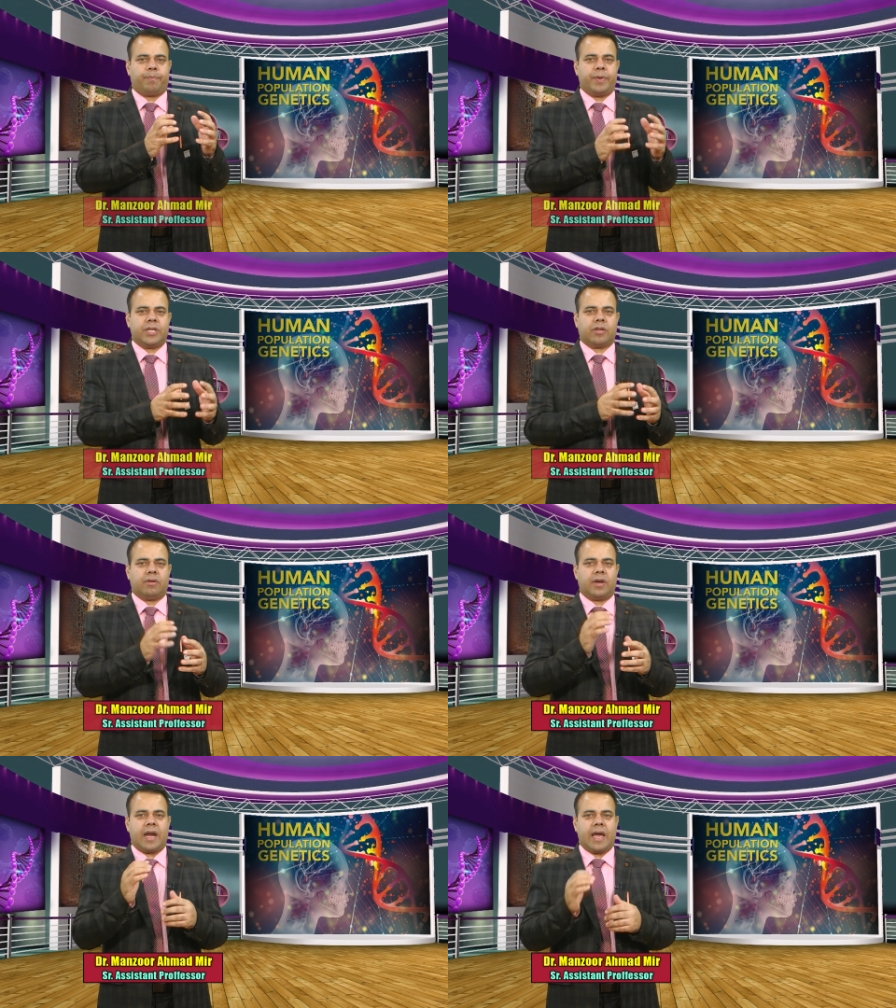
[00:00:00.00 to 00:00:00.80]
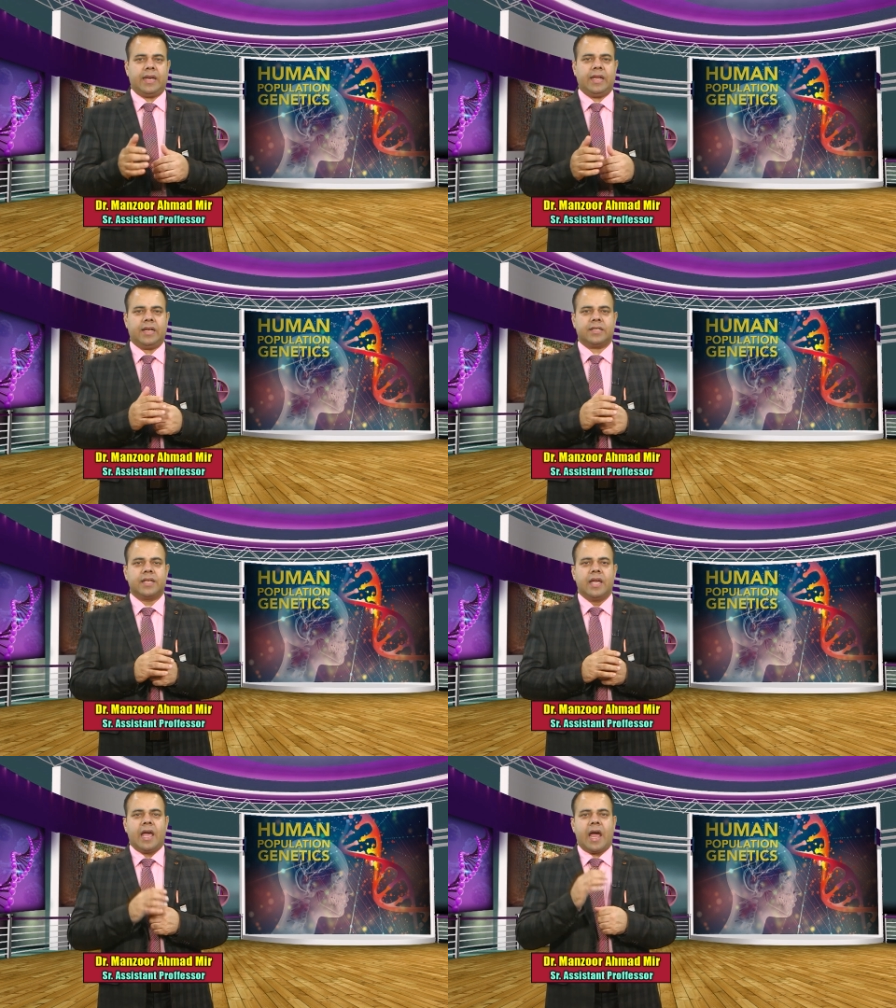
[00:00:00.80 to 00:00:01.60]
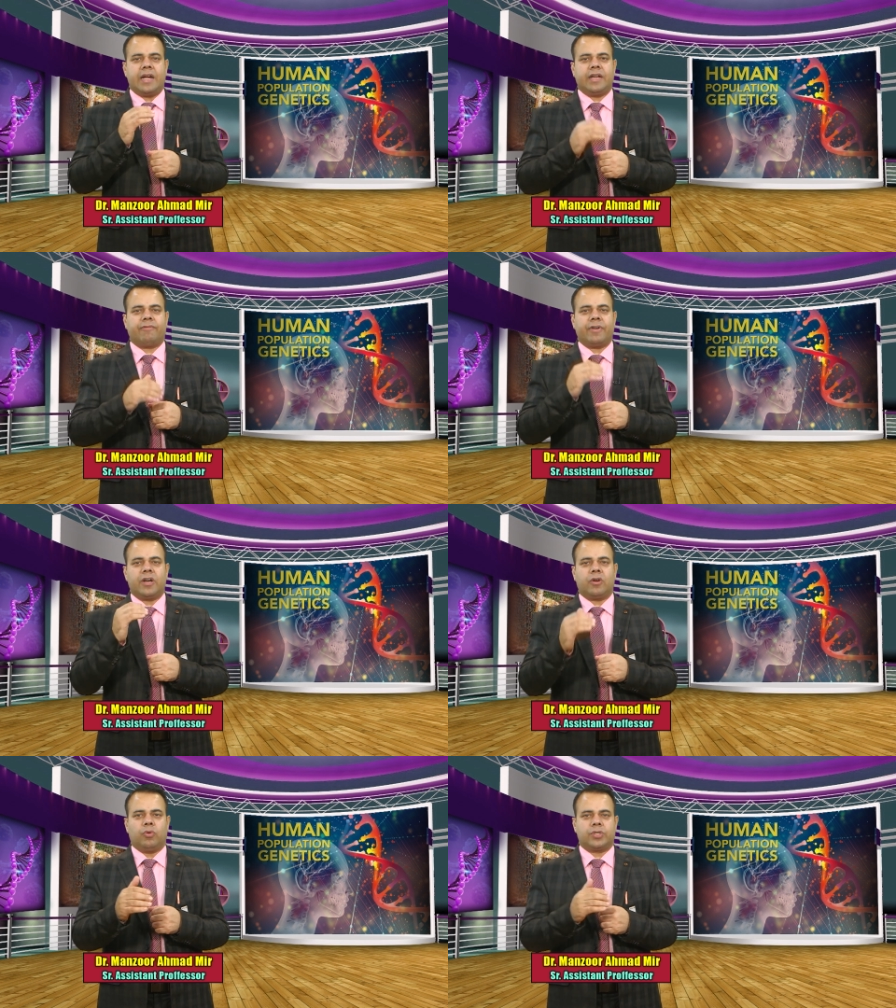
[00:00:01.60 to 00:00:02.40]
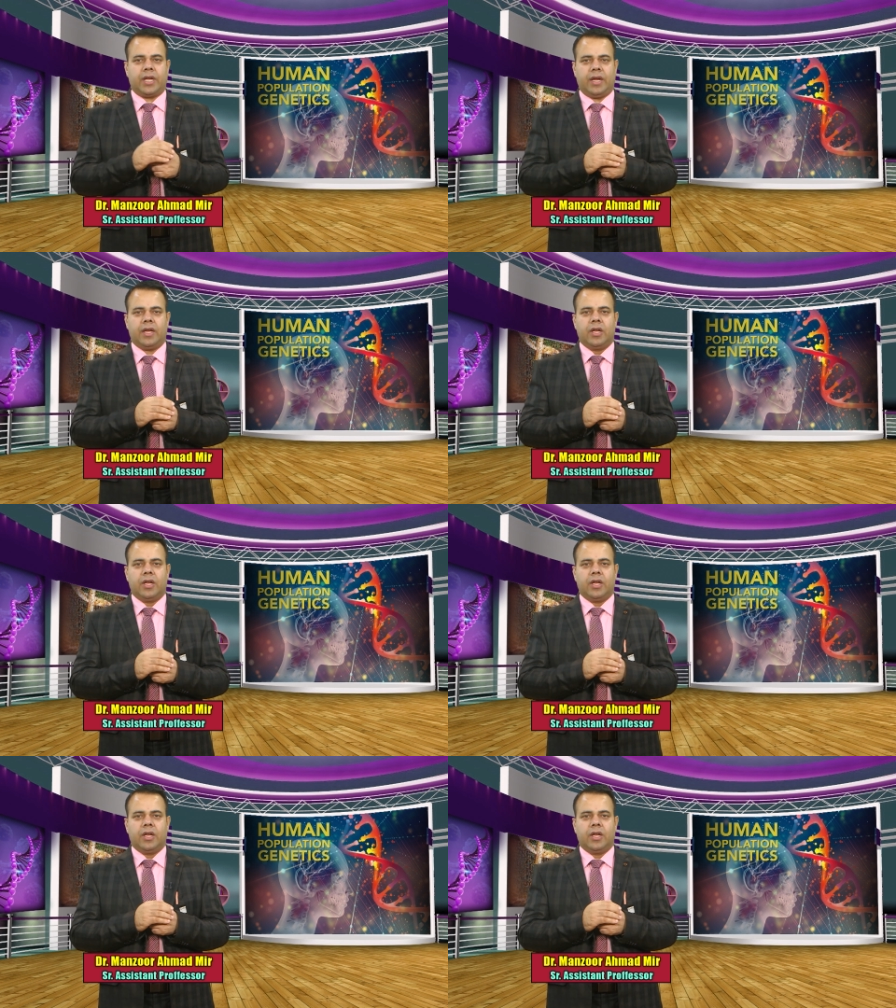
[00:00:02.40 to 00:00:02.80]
particular alleles at different loci.